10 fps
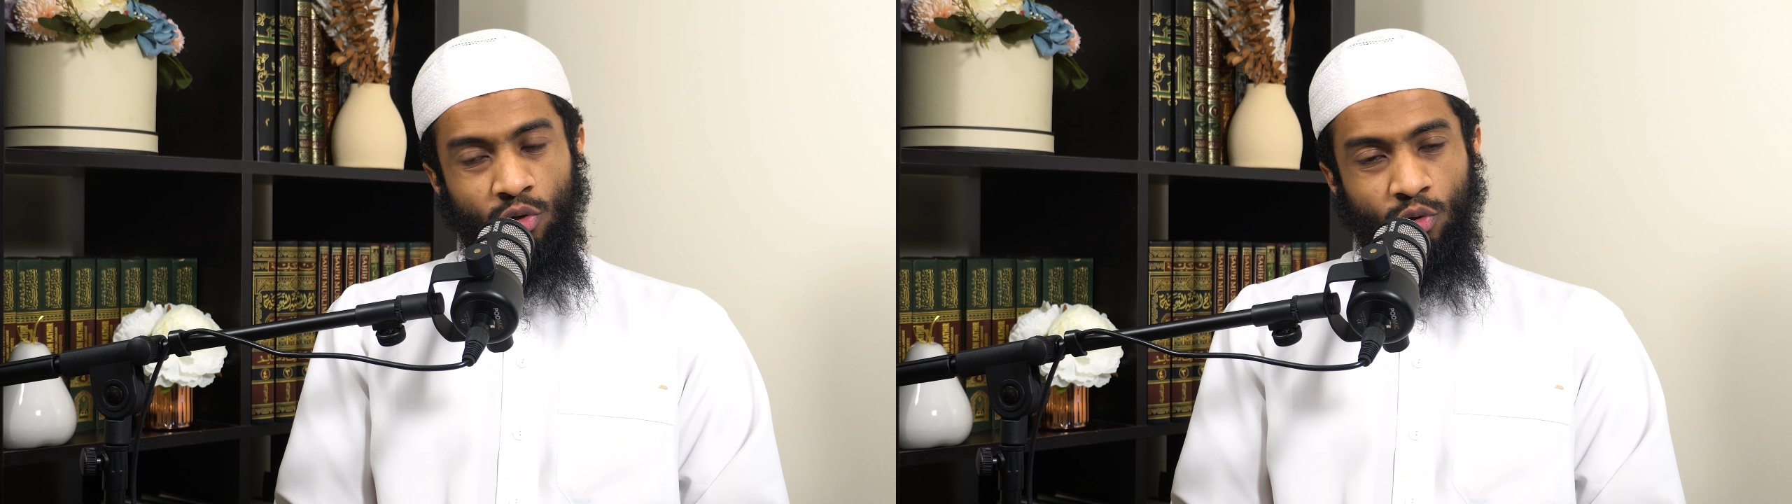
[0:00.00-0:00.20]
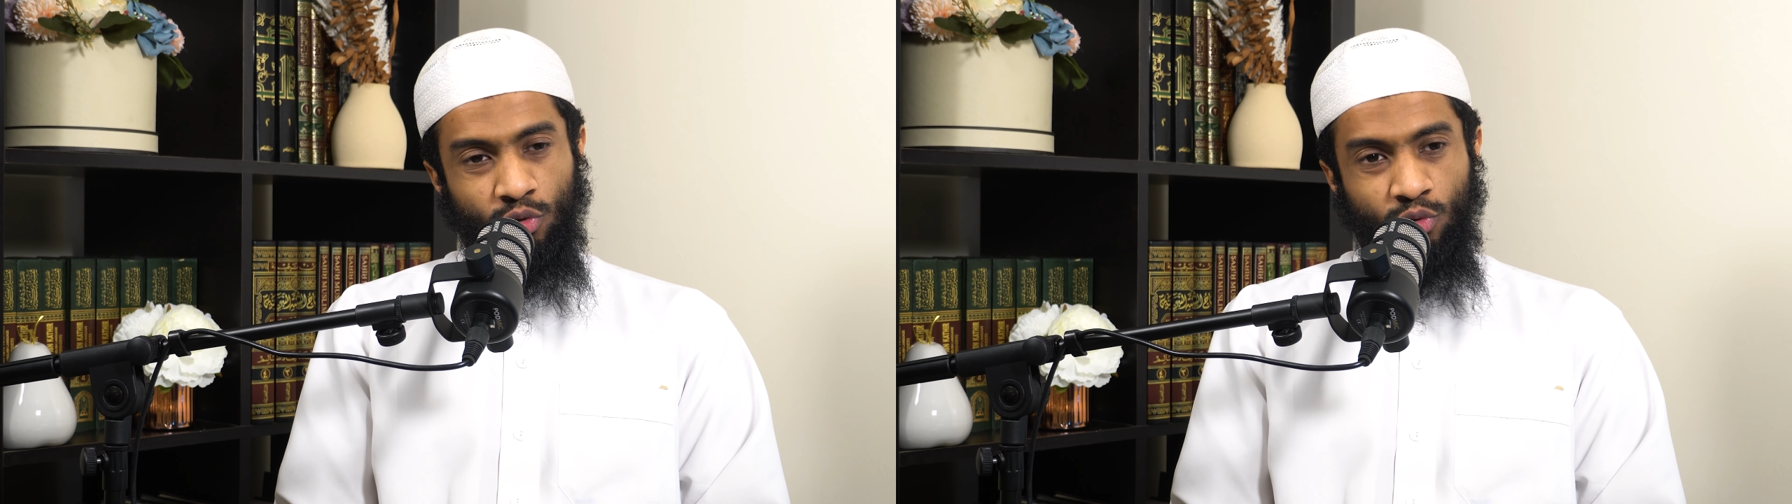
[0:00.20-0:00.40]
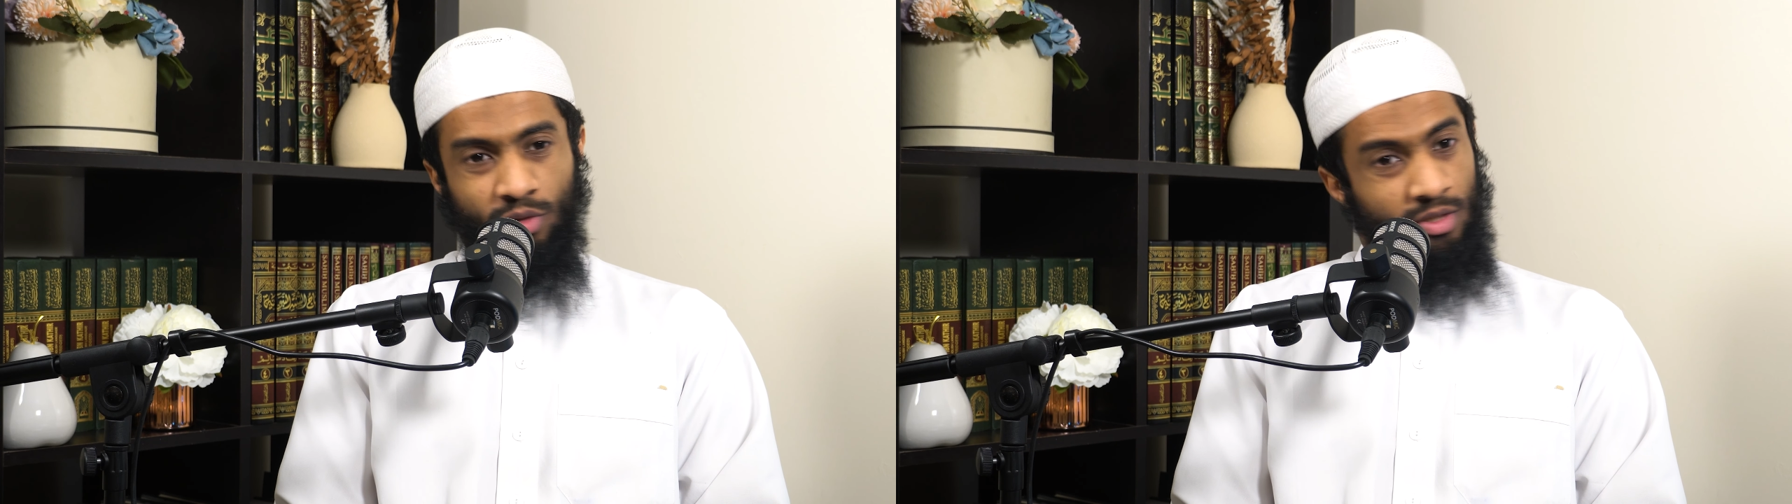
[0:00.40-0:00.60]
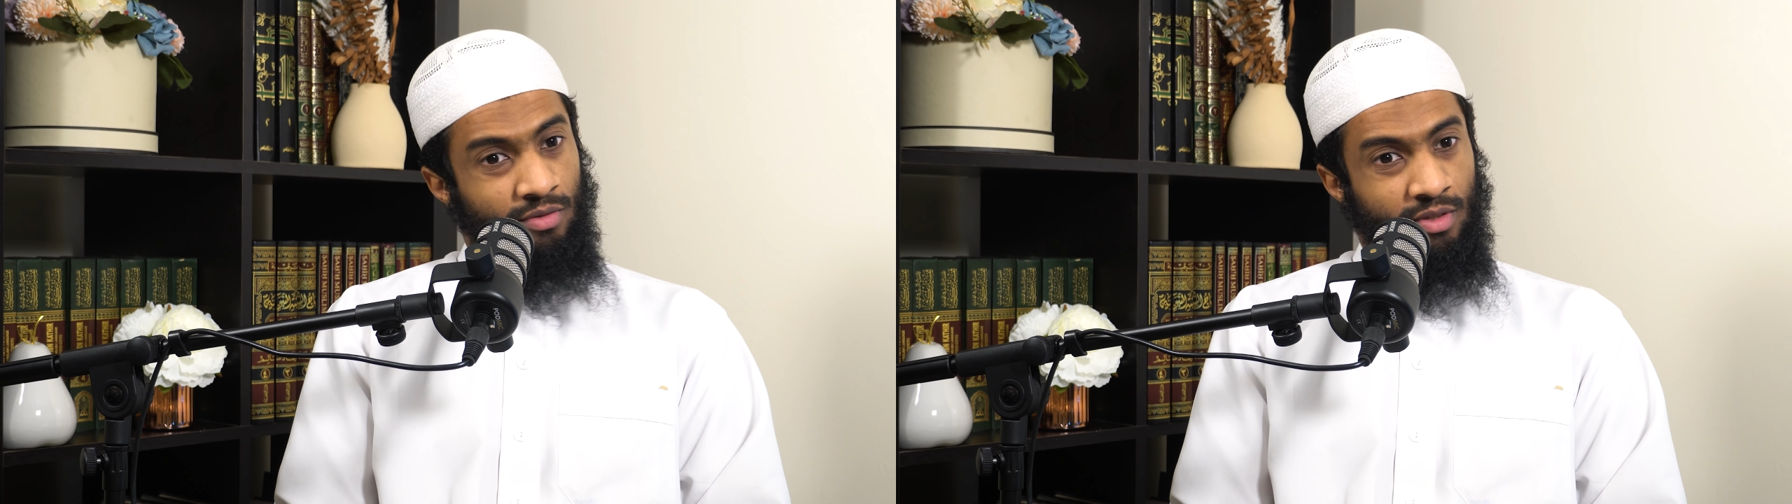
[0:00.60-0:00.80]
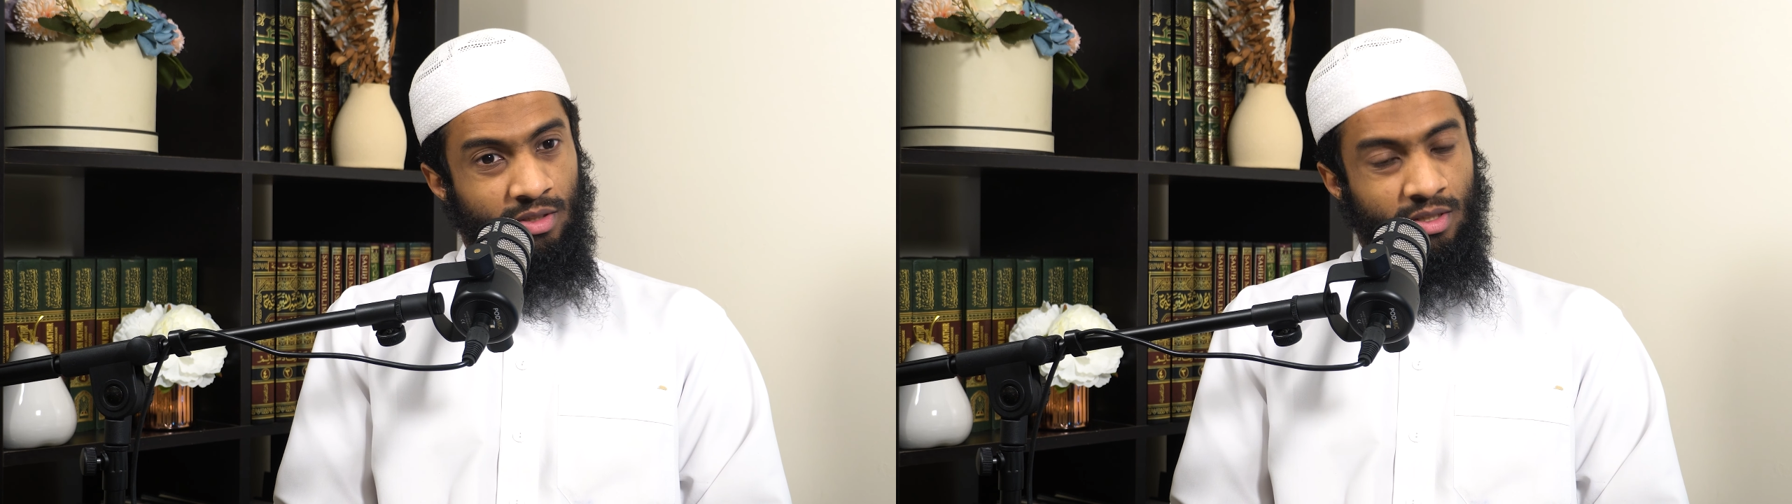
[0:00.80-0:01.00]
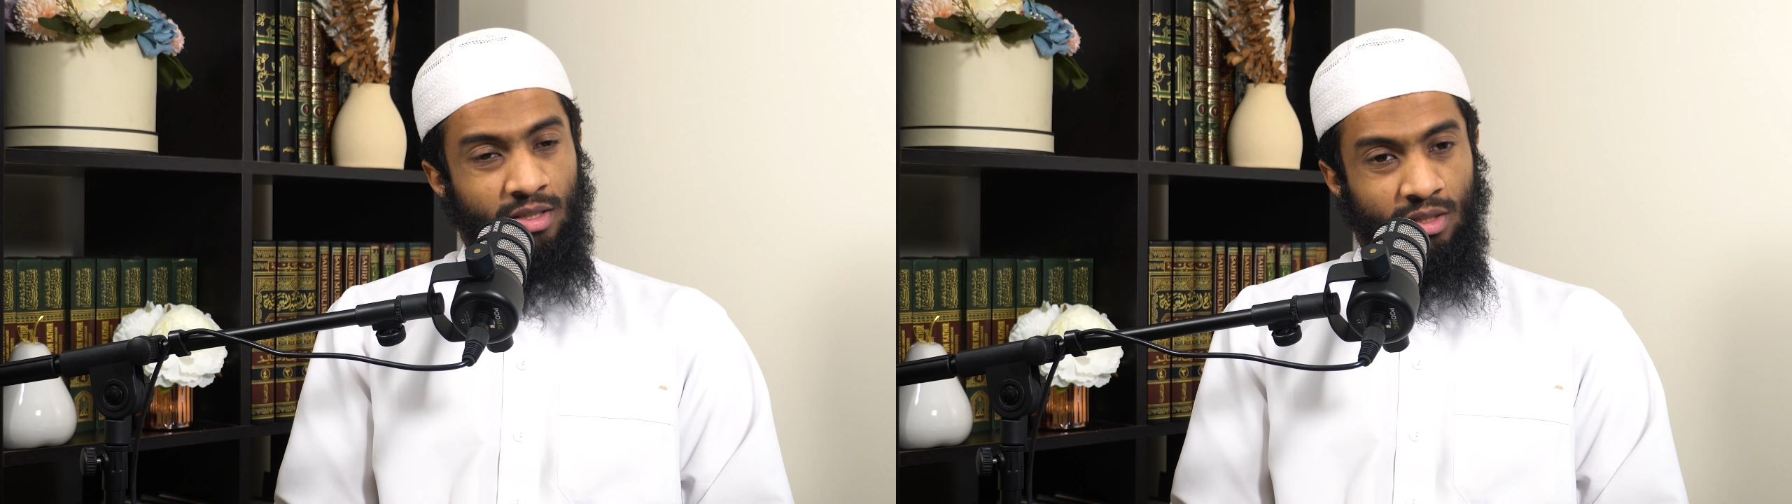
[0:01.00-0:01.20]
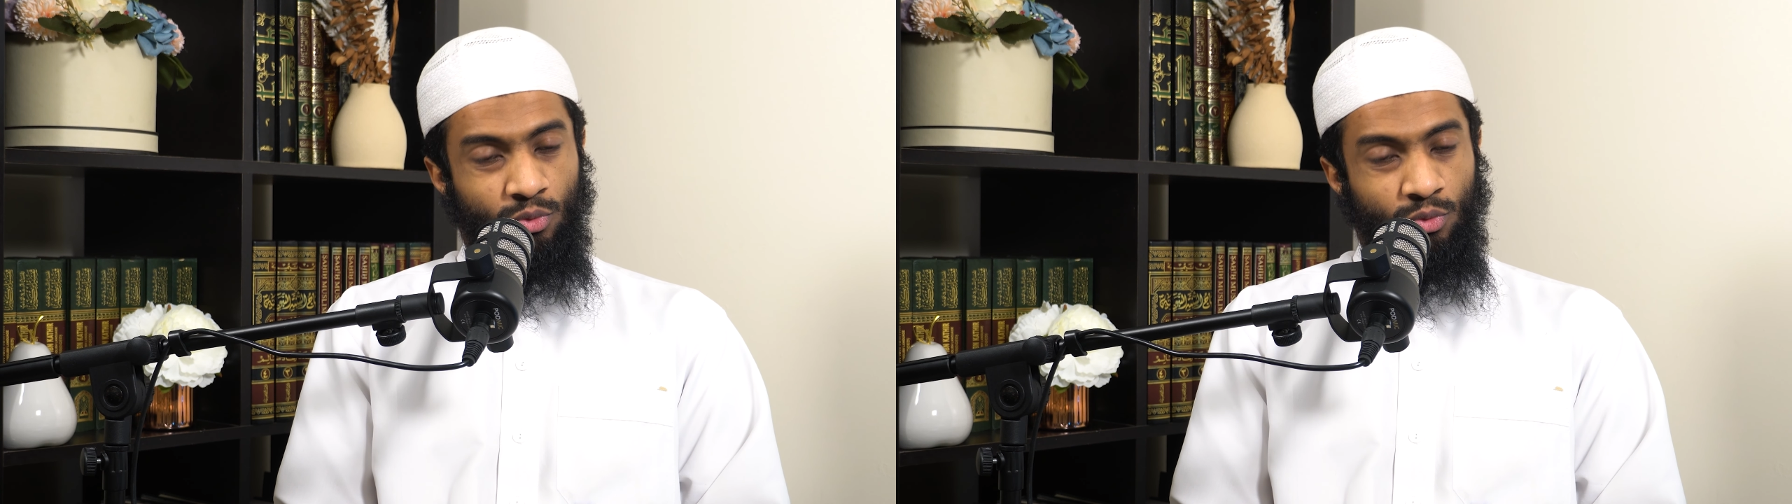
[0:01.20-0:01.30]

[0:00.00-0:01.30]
khushu' even inside the